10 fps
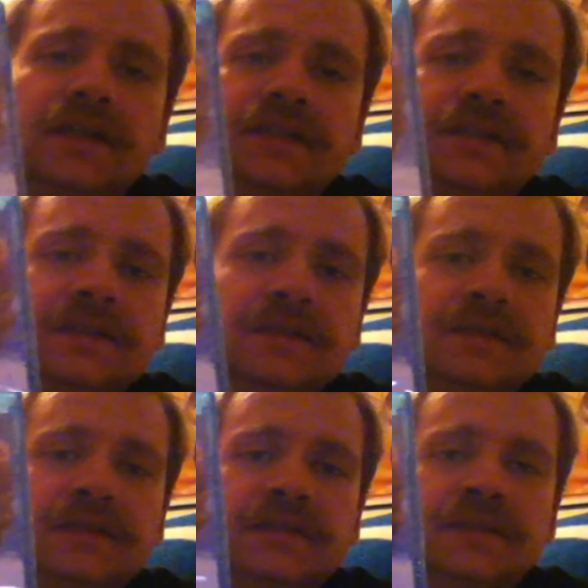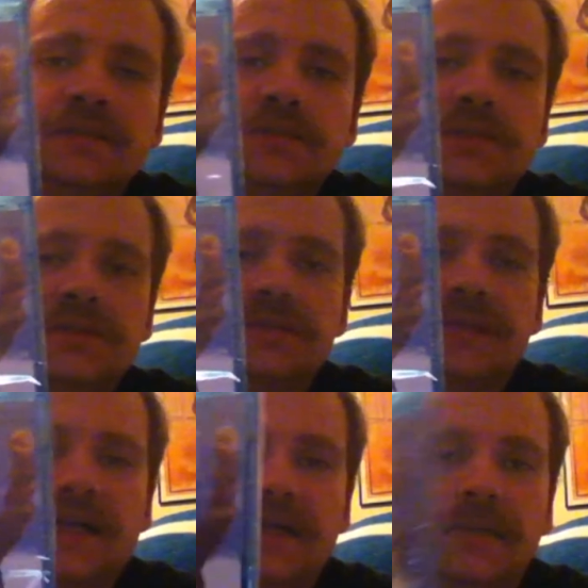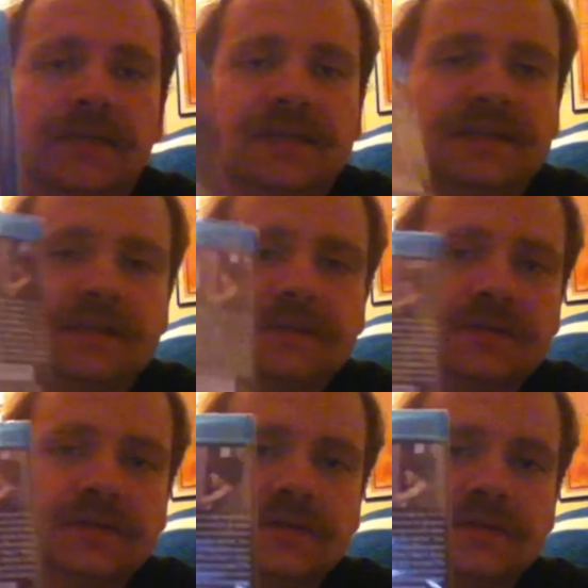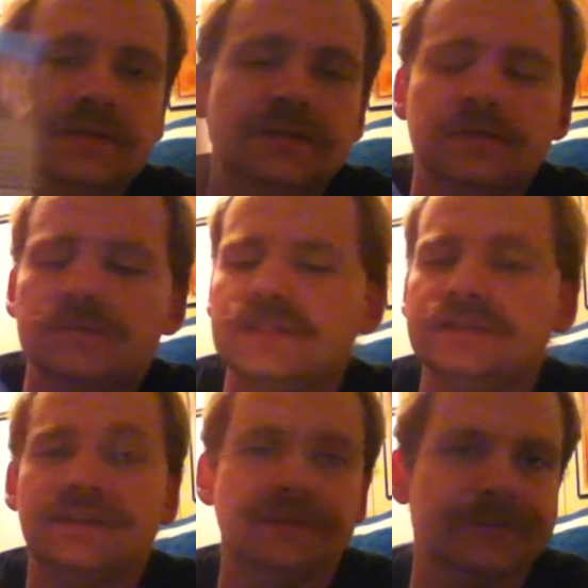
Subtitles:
he's getting bullied by Matt Dillon. That's